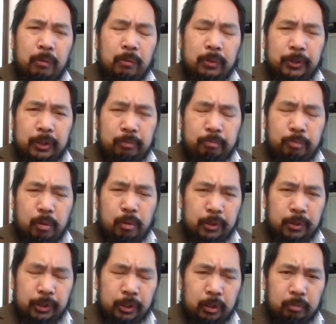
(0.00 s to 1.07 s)
on
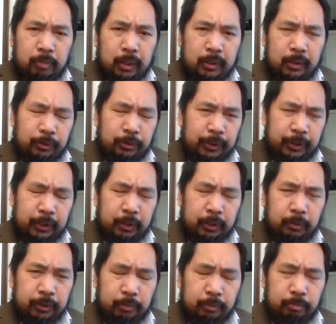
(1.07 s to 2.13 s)
Portugal. My country study was
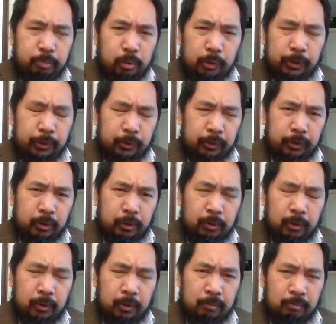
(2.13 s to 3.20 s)
on Portugal, and there
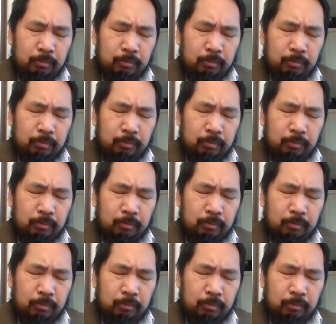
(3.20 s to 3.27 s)
were